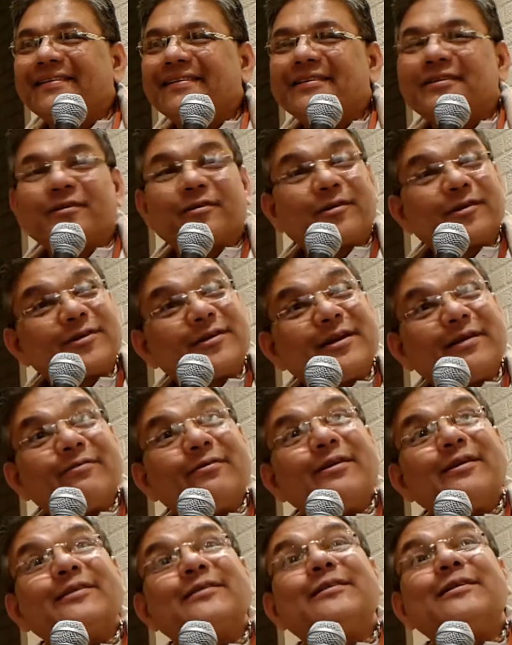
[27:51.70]
So Krishna
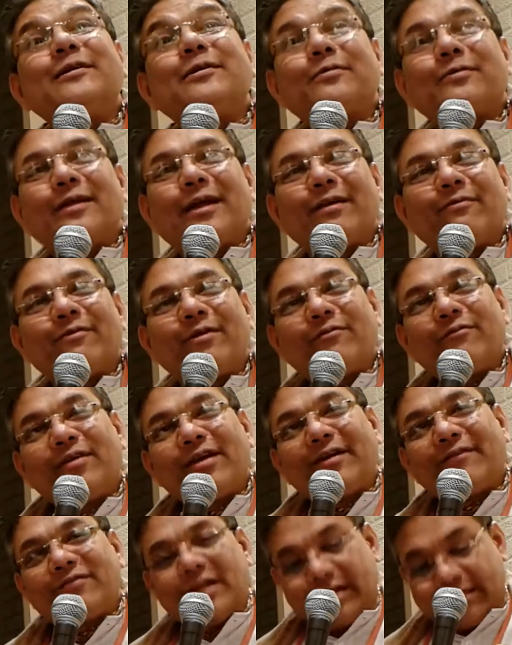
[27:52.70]
will listen to that when we
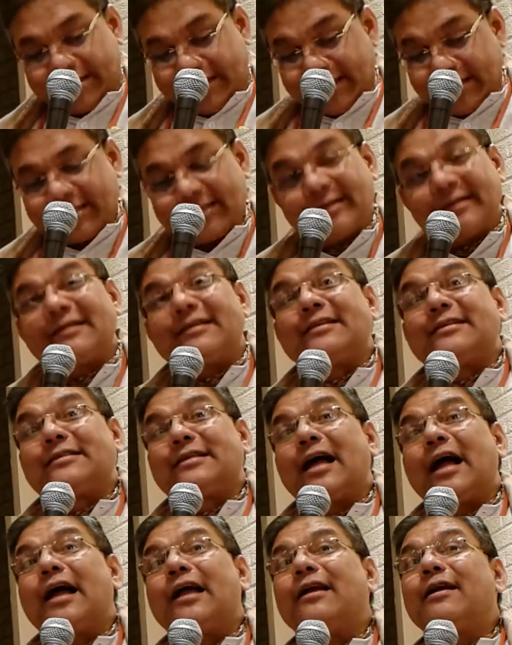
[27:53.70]
have that sincere
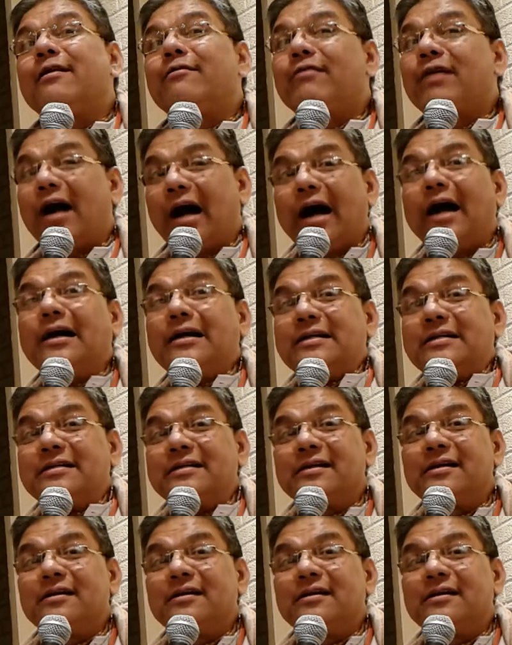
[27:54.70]
desire in our heart.